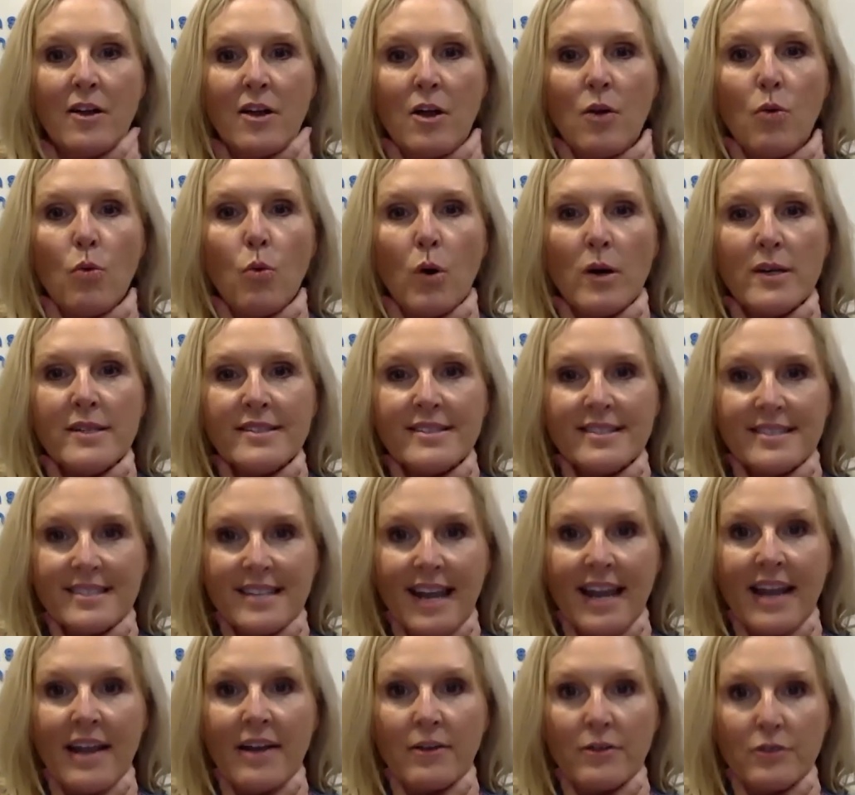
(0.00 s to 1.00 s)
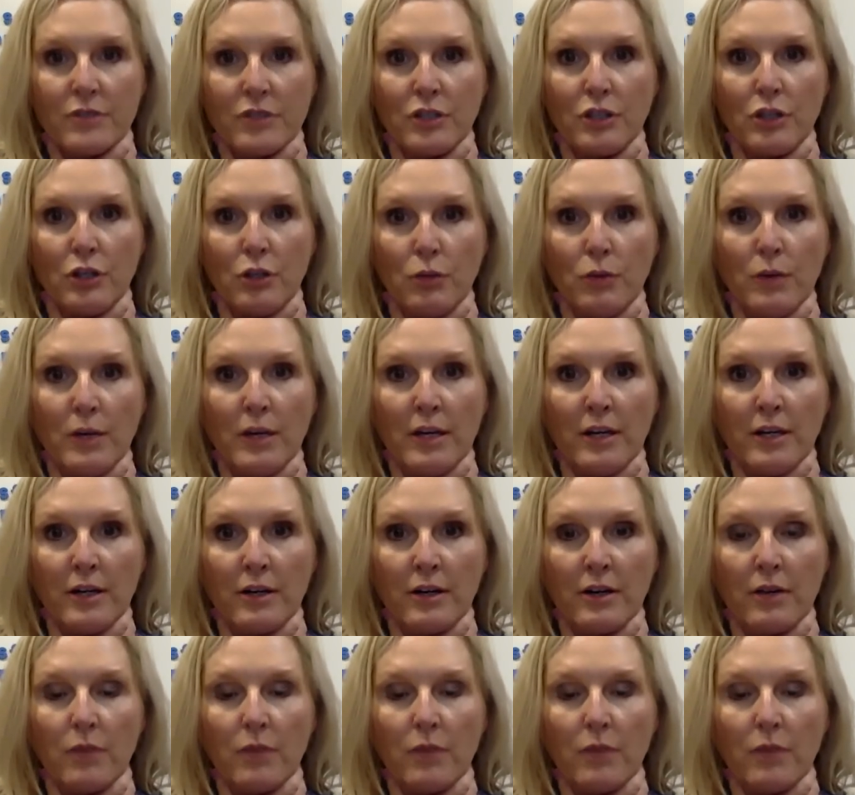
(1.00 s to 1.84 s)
What sound do you hear?